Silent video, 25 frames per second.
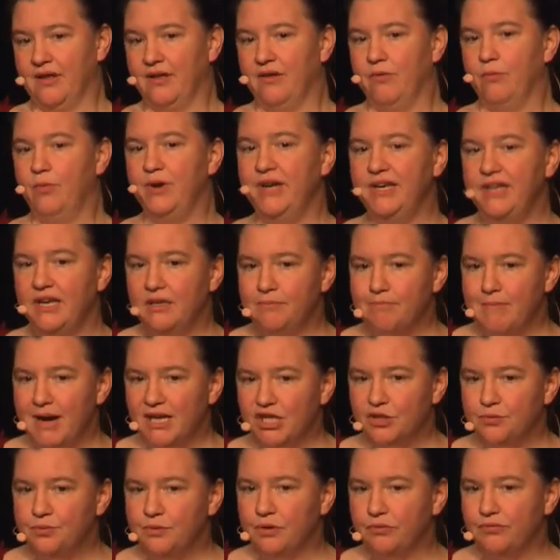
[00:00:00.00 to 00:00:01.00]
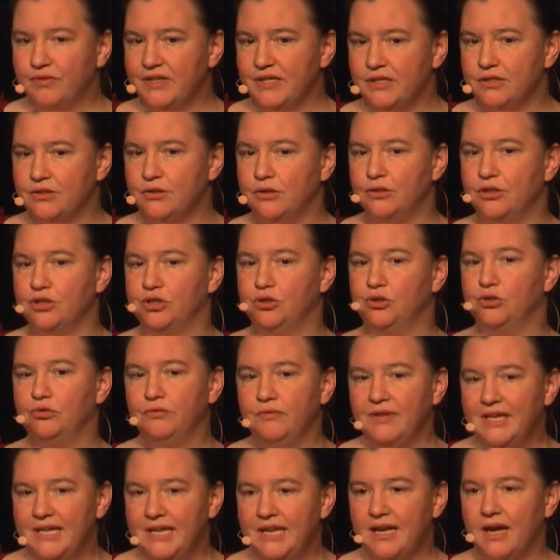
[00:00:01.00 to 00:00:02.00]
We need much more research to
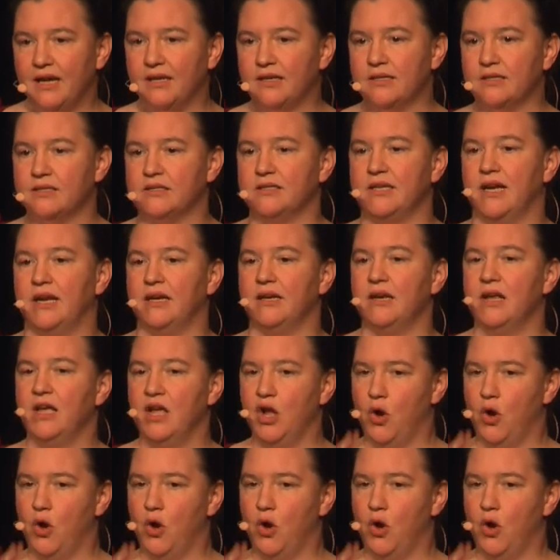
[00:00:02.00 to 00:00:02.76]
really understand